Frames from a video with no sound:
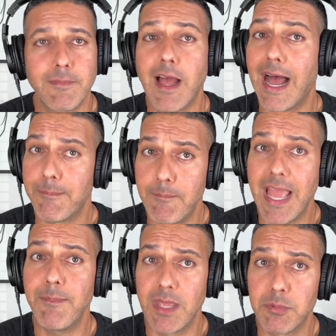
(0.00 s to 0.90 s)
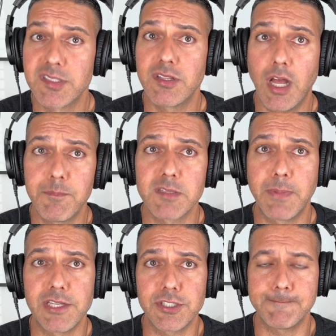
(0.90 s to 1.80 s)
I may be able to still help this
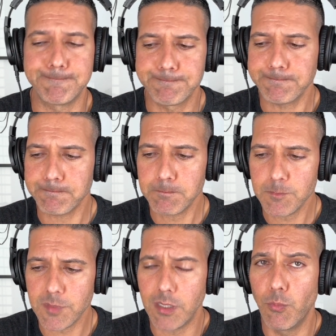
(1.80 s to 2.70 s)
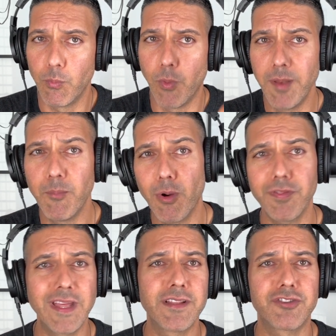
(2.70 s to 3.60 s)
patient. One more
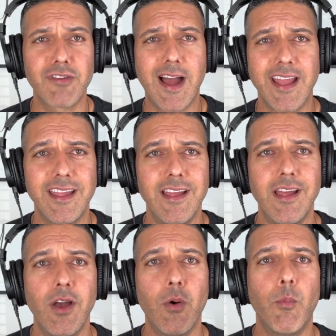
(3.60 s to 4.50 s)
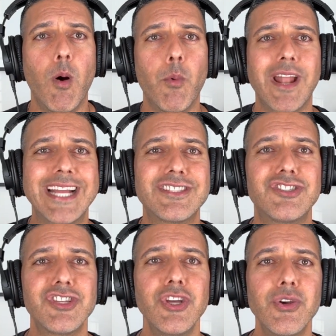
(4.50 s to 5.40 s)
thing to try. What would I
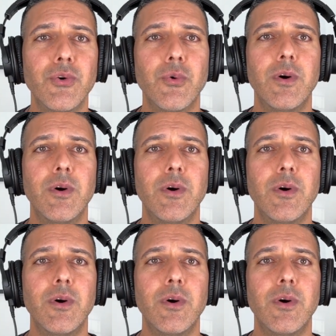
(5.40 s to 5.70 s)
do?